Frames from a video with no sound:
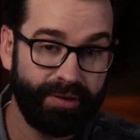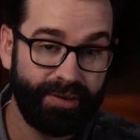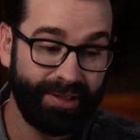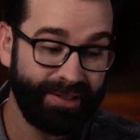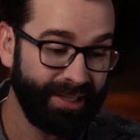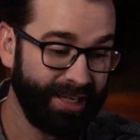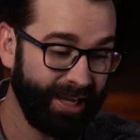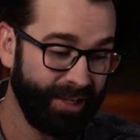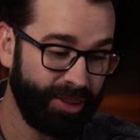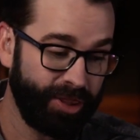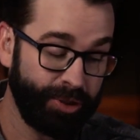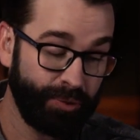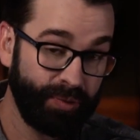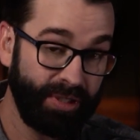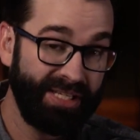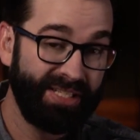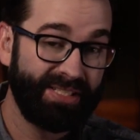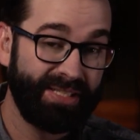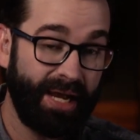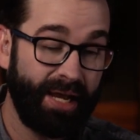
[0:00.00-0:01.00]
I think they got
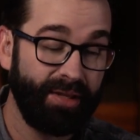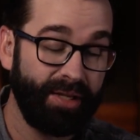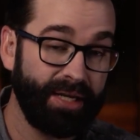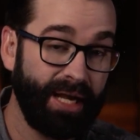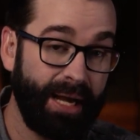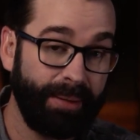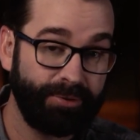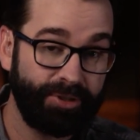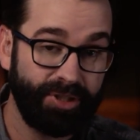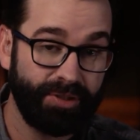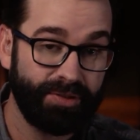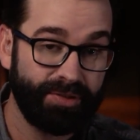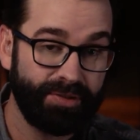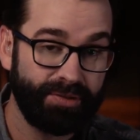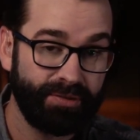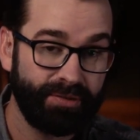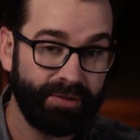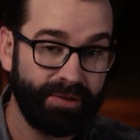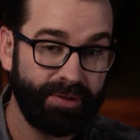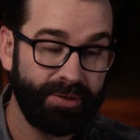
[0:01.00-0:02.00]
three solid
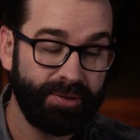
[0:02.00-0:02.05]
options.